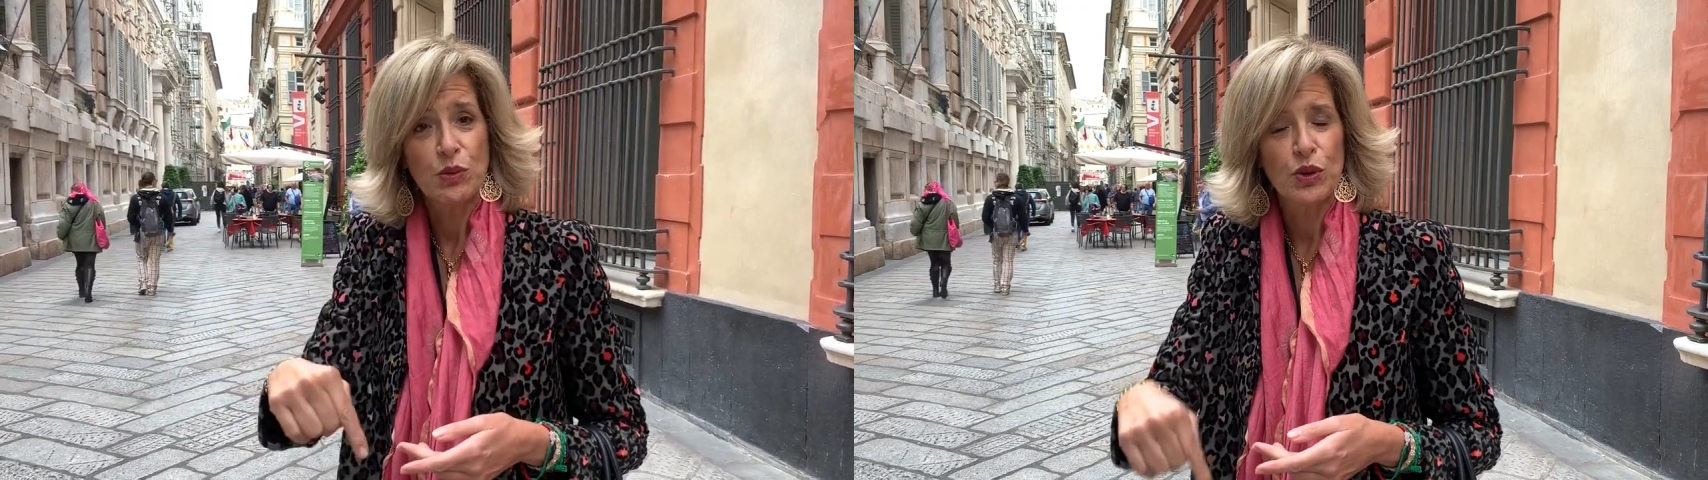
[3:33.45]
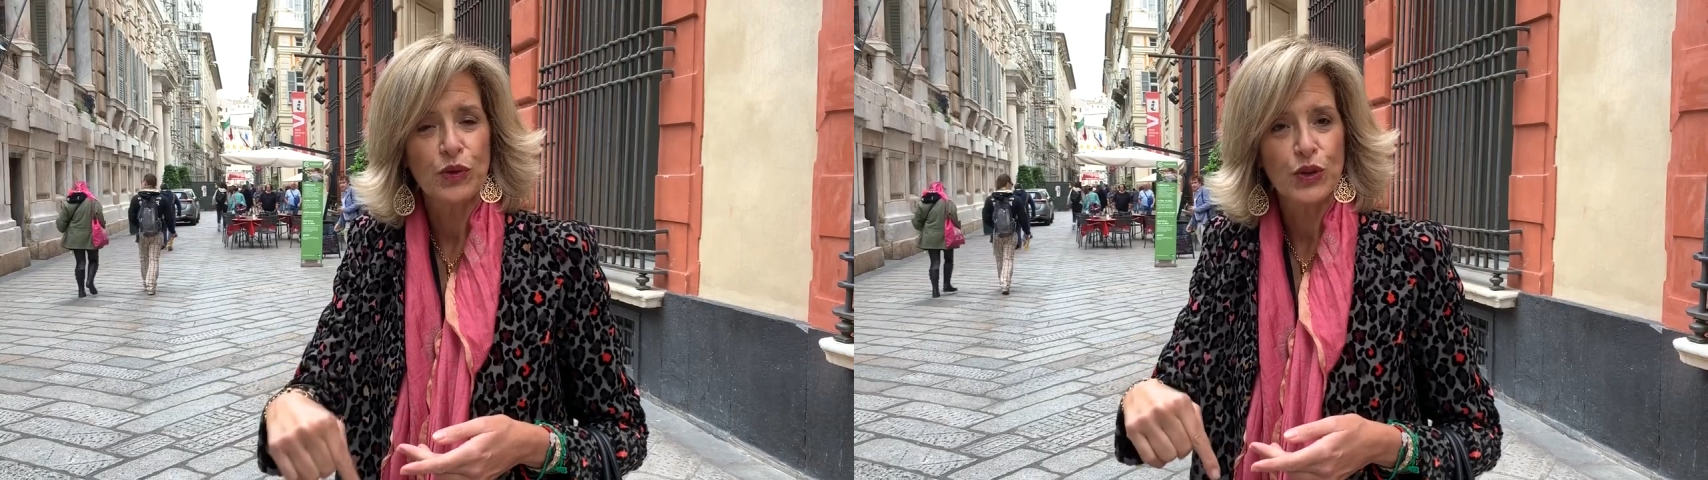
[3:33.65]

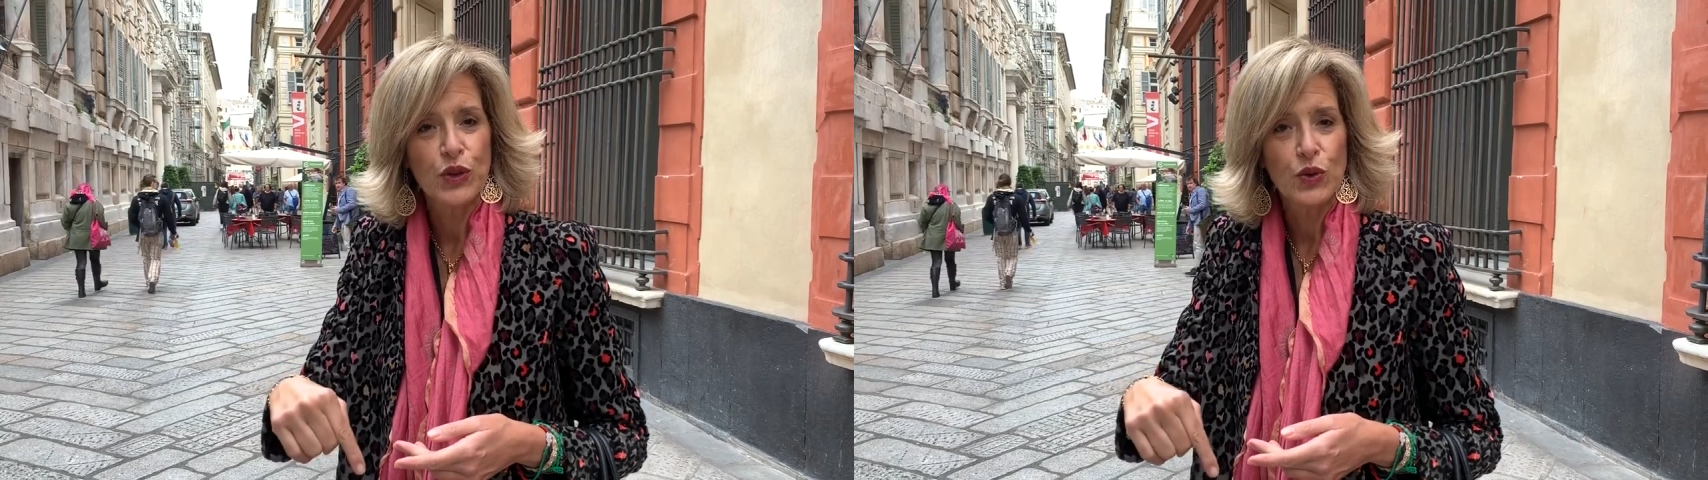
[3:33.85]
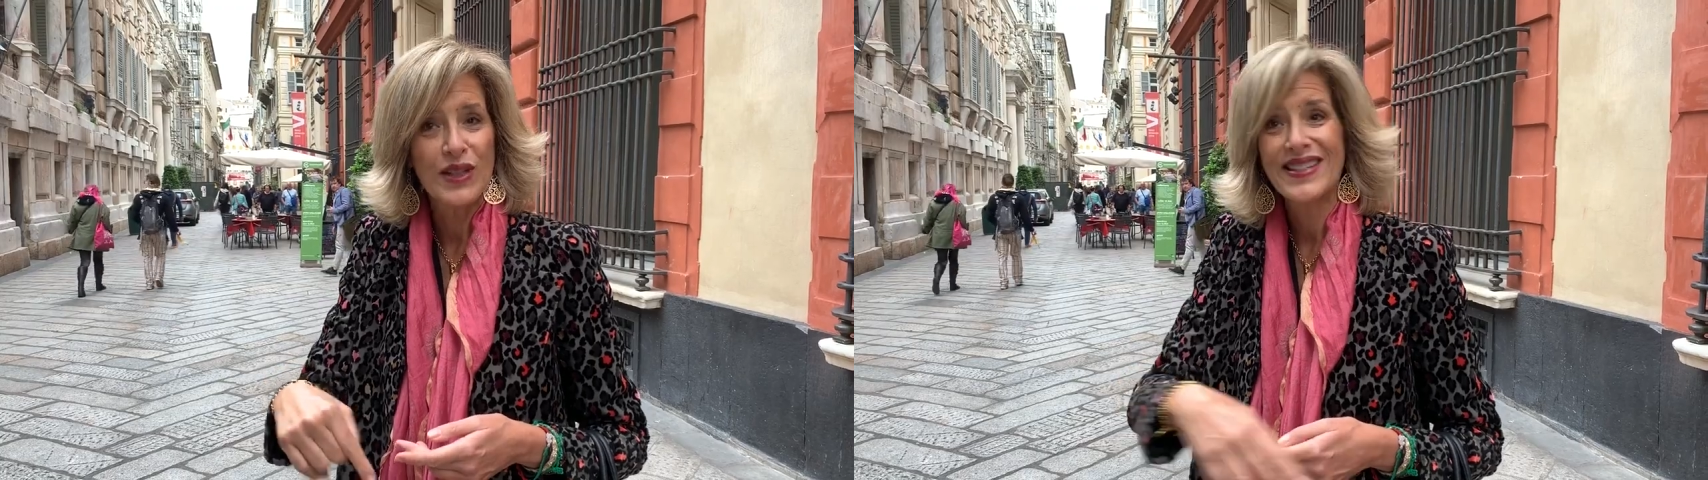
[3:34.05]
beautiful
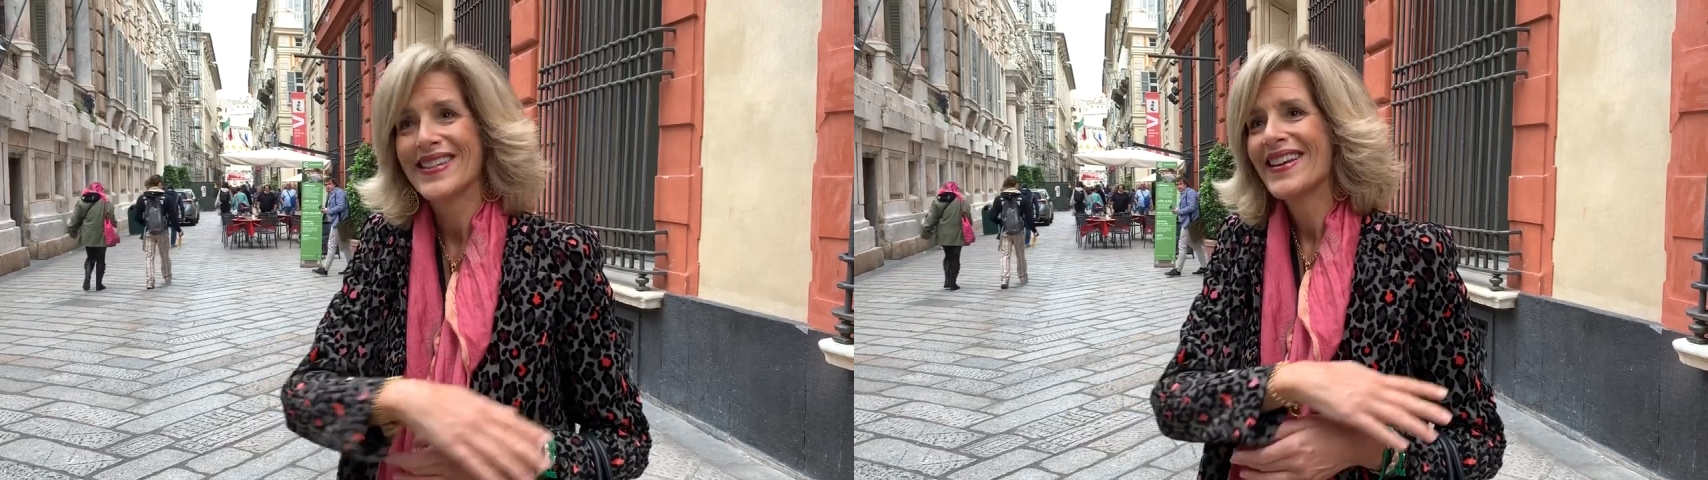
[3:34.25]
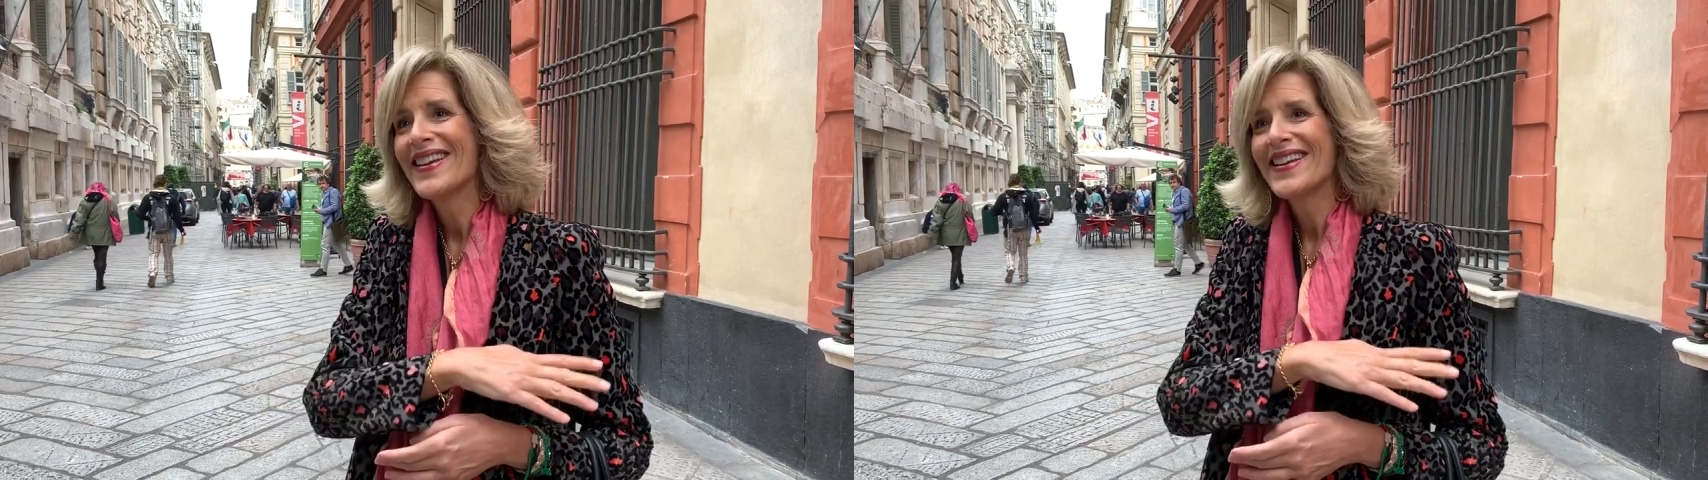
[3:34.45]
streets
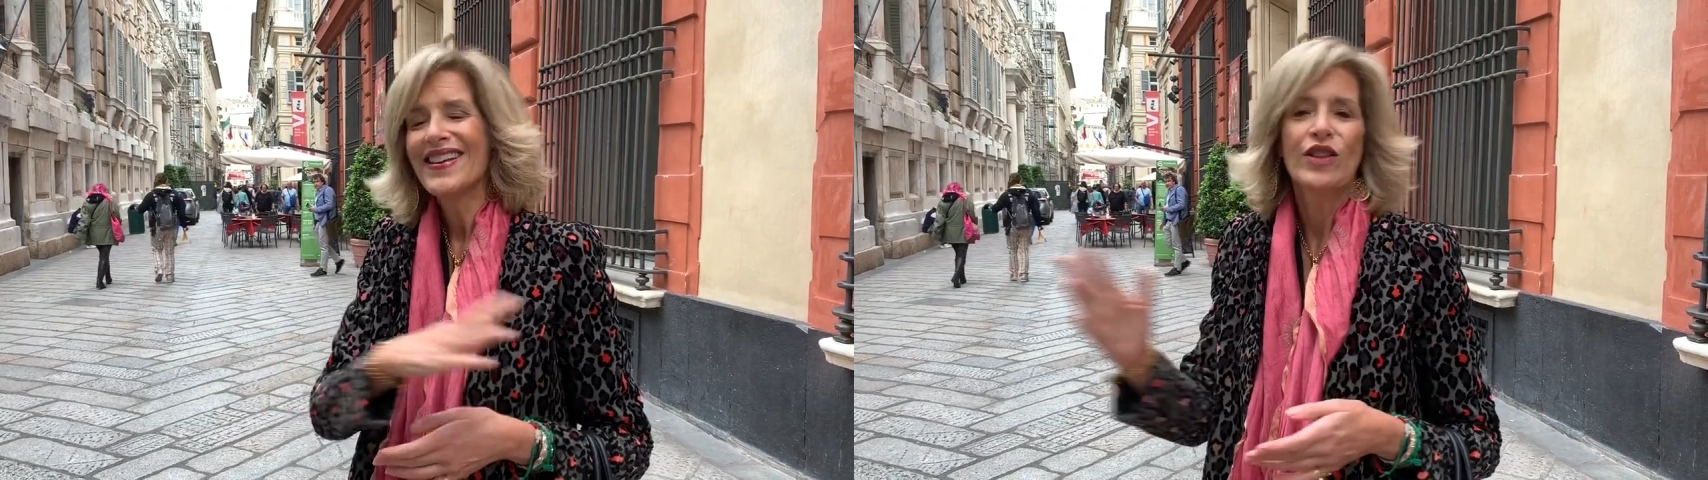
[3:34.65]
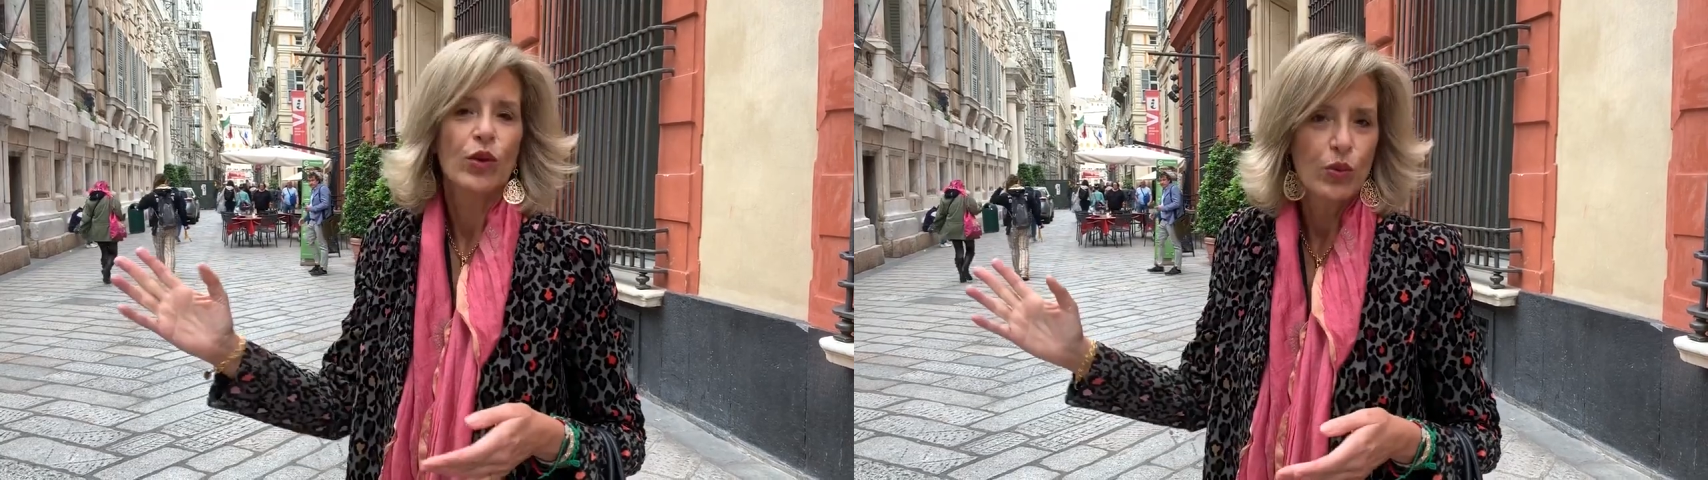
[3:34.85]

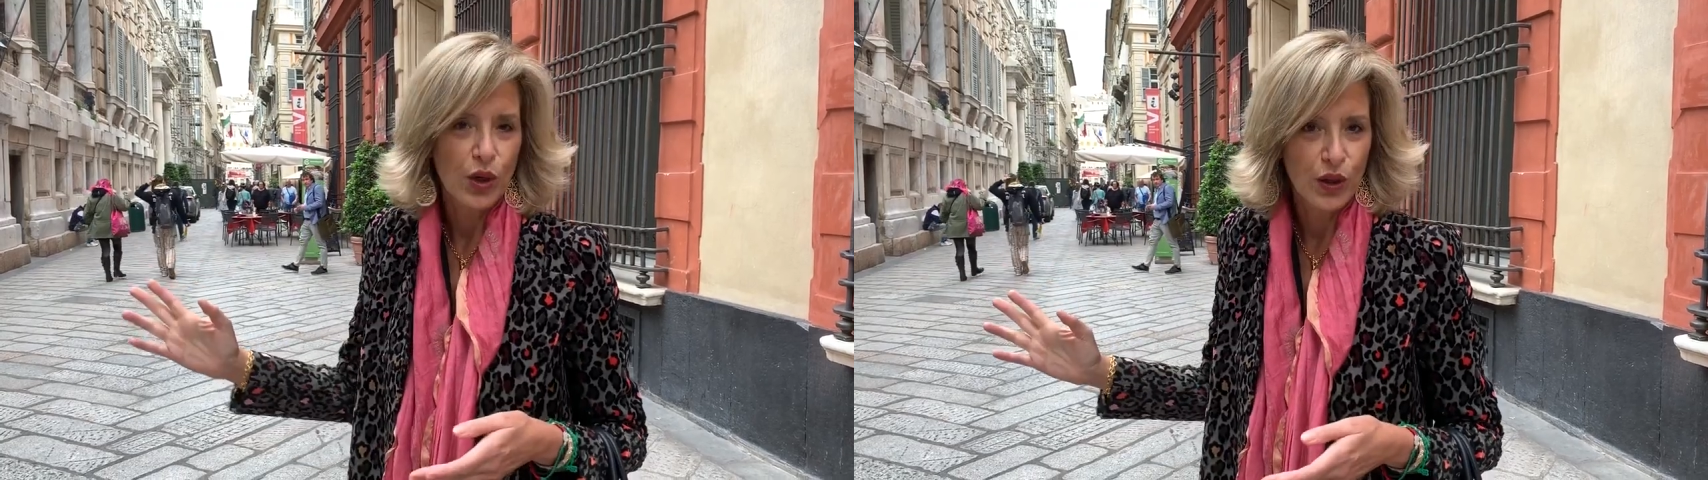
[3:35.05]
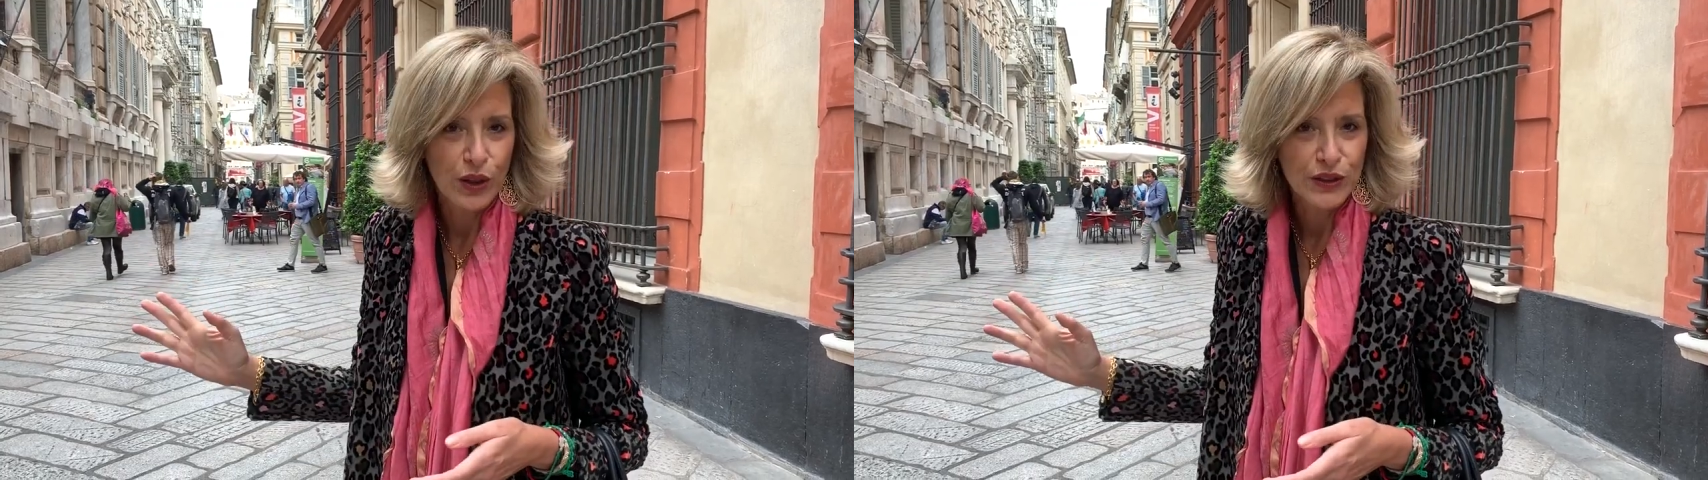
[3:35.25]
in the
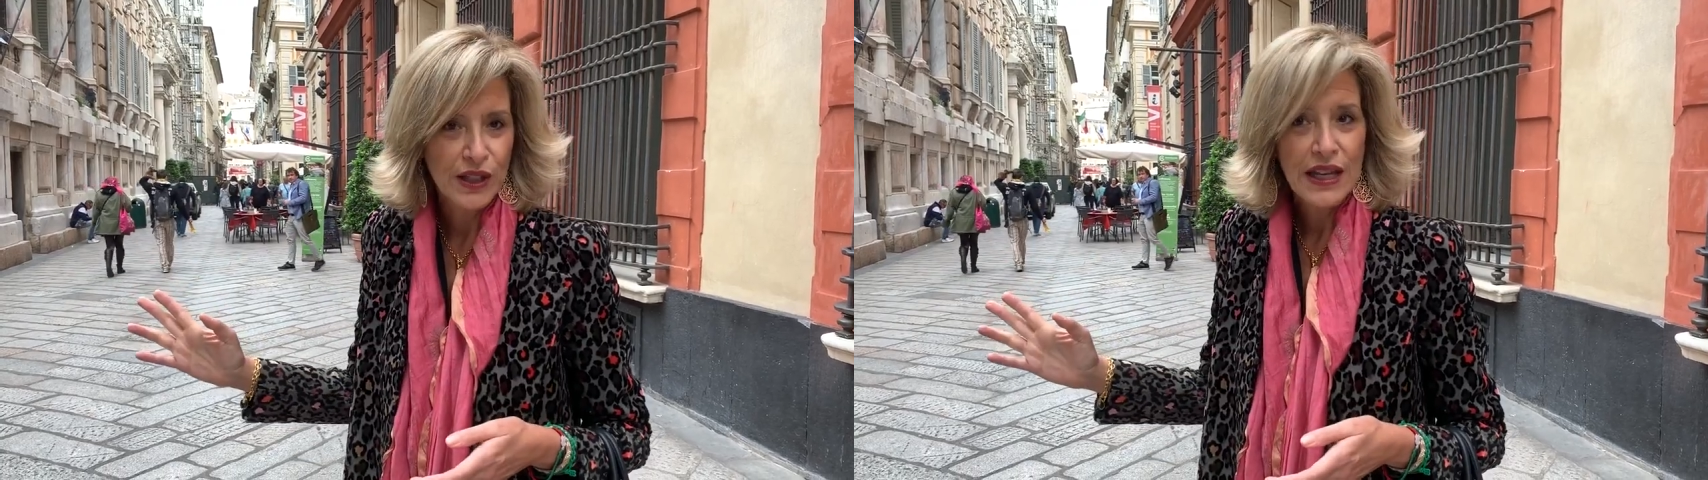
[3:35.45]
world.